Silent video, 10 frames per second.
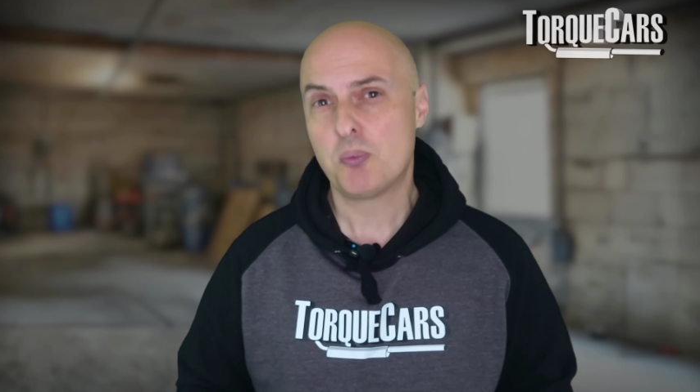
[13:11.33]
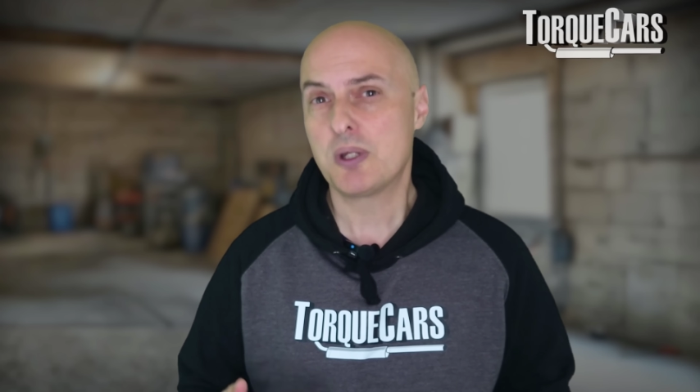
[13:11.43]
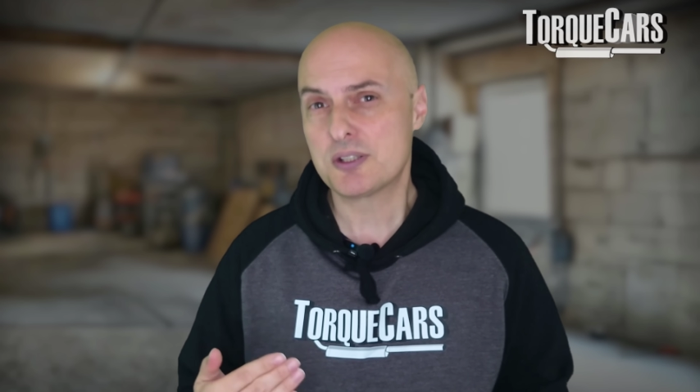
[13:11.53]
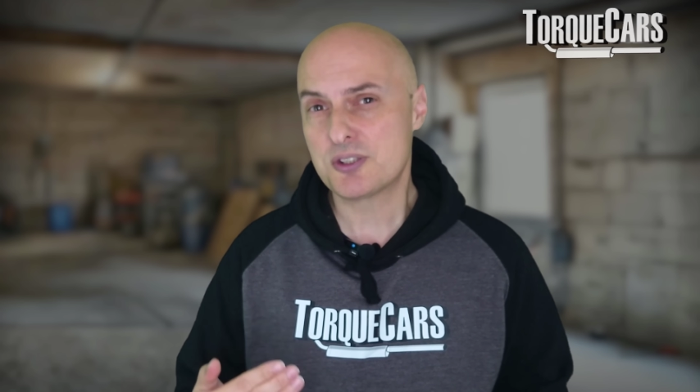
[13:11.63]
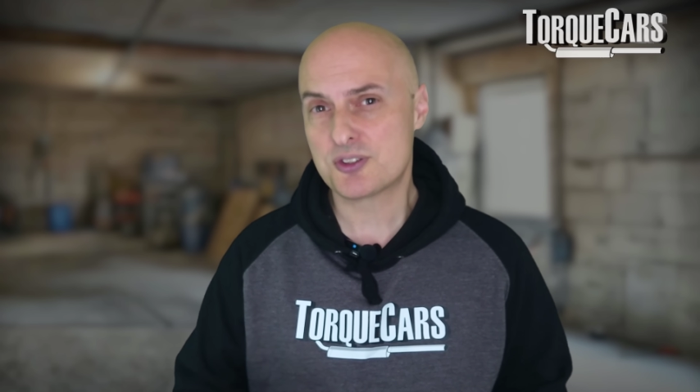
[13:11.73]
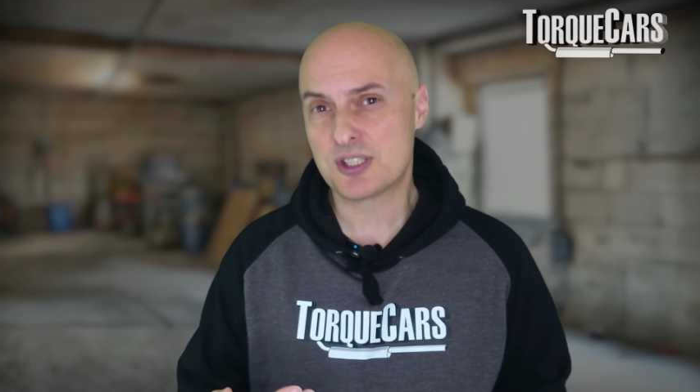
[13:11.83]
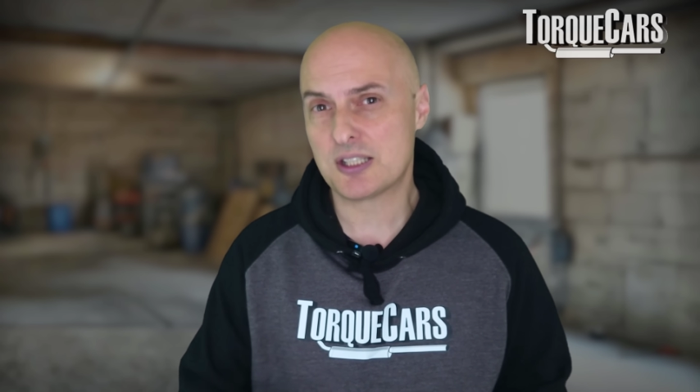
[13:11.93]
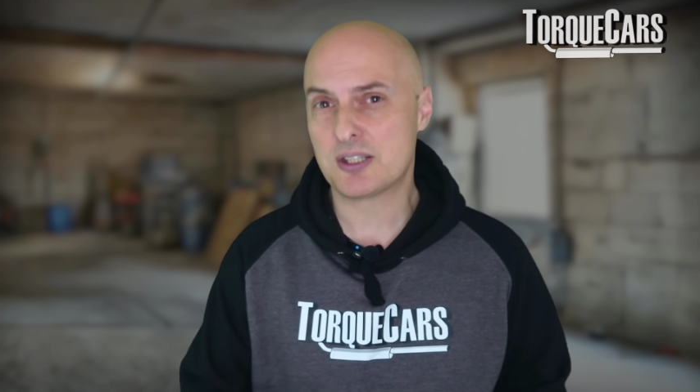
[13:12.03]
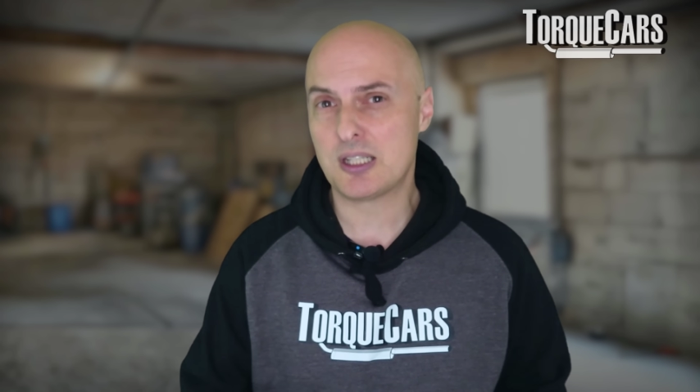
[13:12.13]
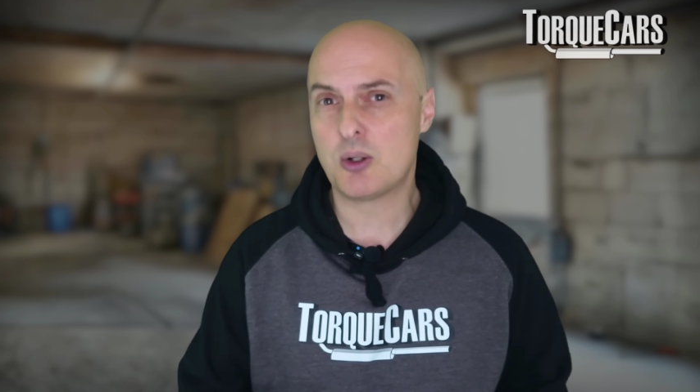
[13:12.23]
We
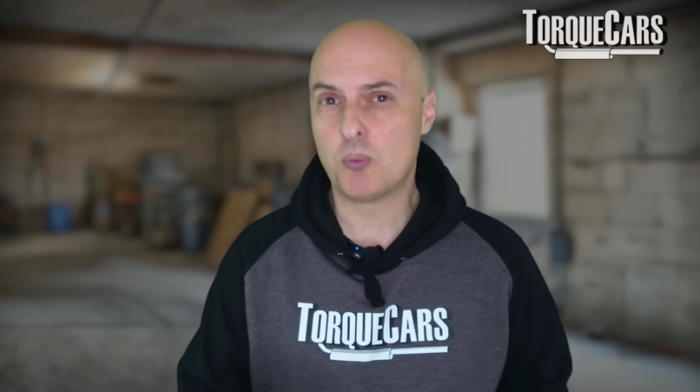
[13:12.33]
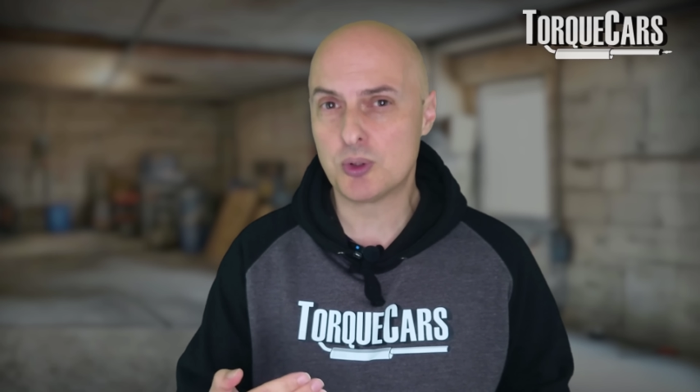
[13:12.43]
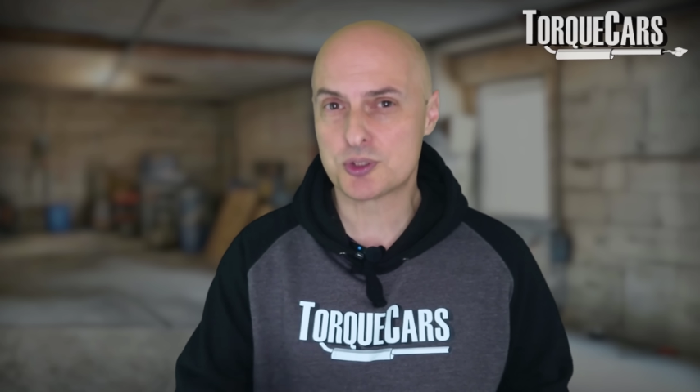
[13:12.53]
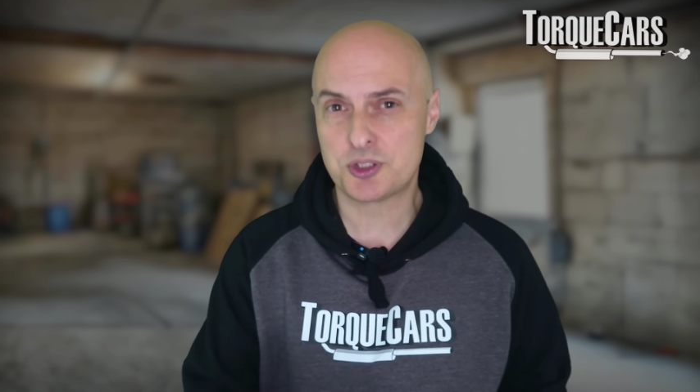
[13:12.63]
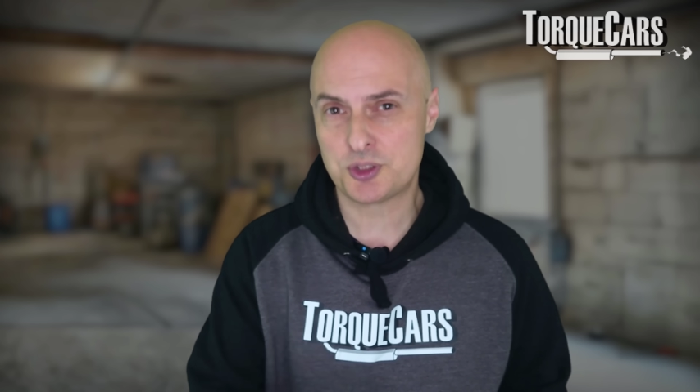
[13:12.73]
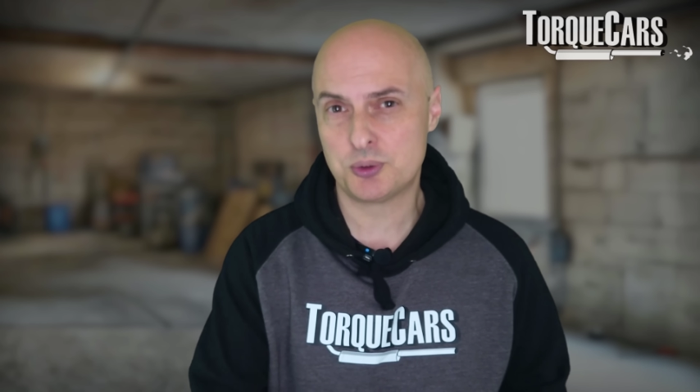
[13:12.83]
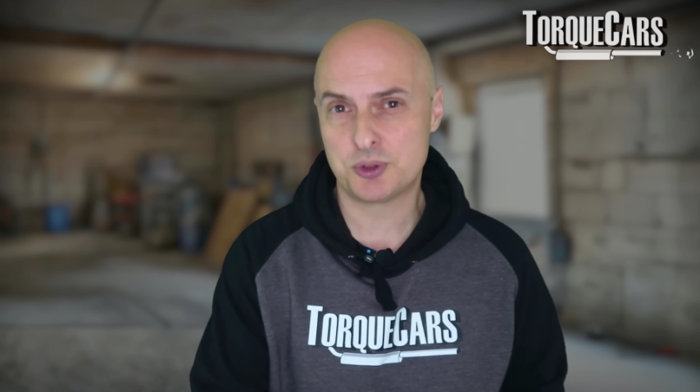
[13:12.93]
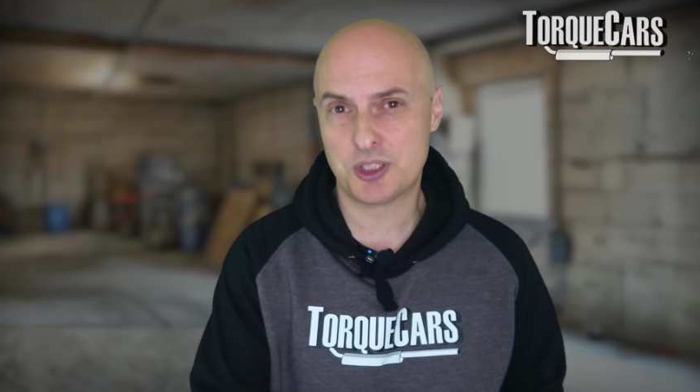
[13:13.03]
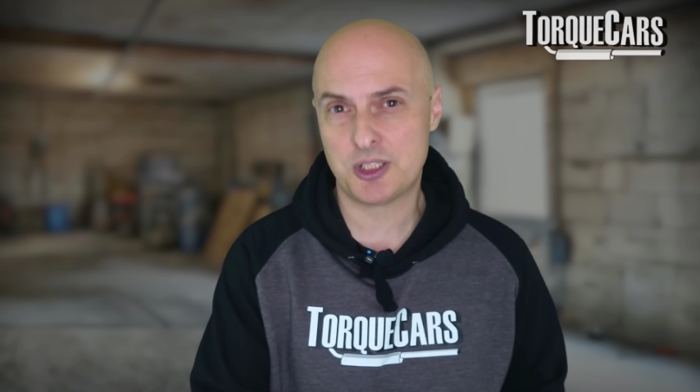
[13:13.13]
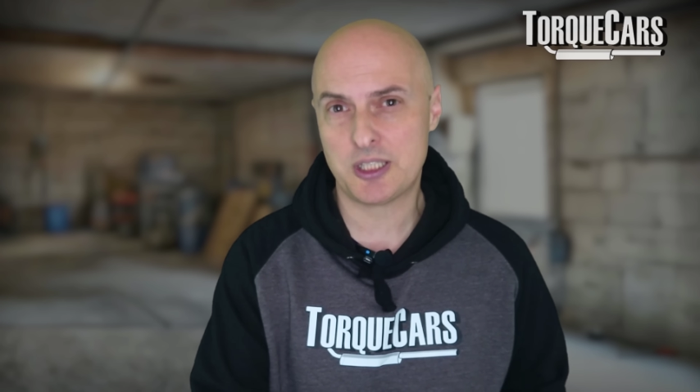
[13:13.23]
understand now what a
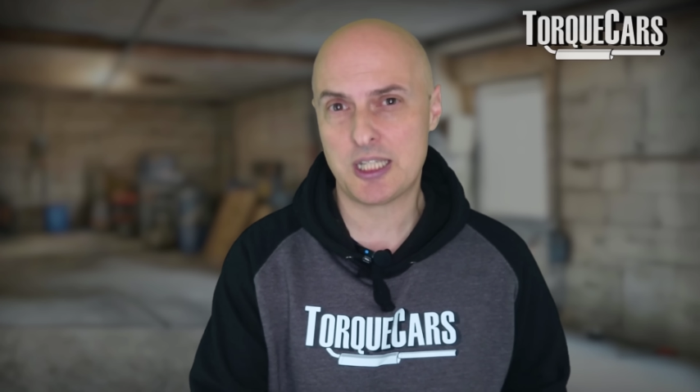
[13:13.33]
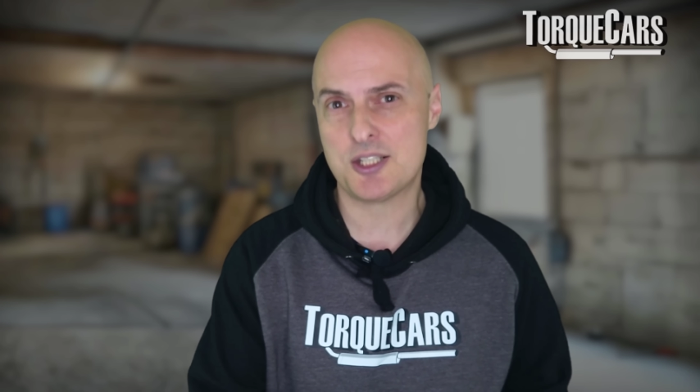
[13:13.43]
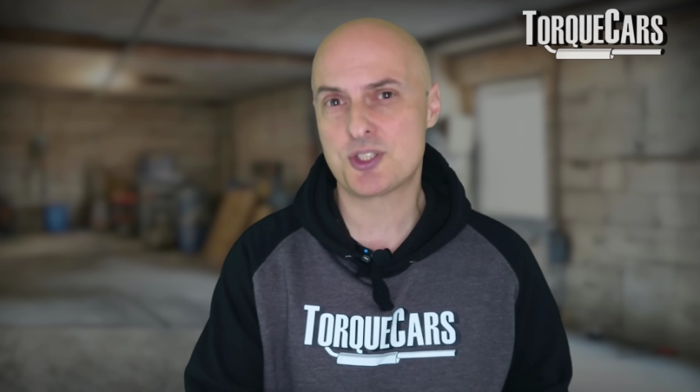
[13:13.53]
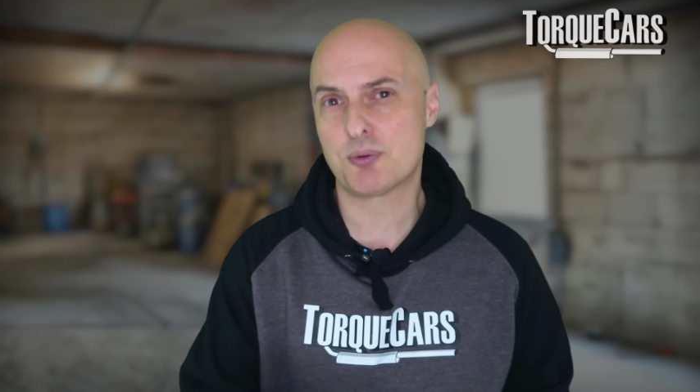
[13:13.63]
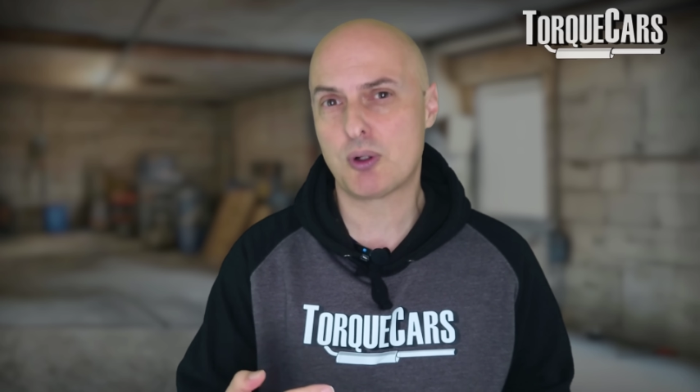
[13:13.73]
short journey is,